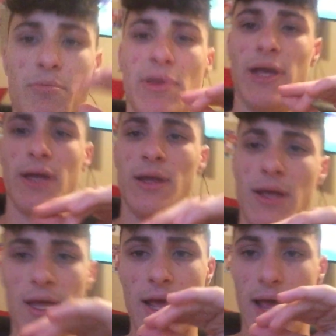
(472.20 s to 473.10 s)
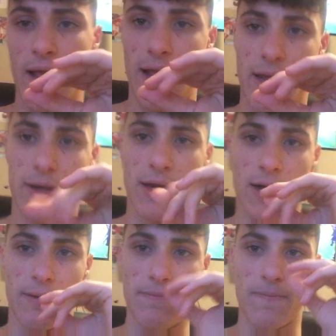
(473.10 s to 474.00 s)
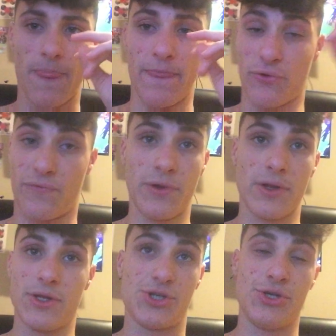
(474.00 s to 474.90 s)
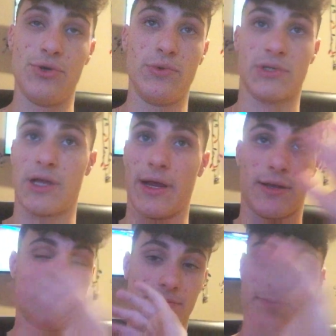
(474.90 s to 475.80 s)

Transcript: up big, and they're filling the shoes like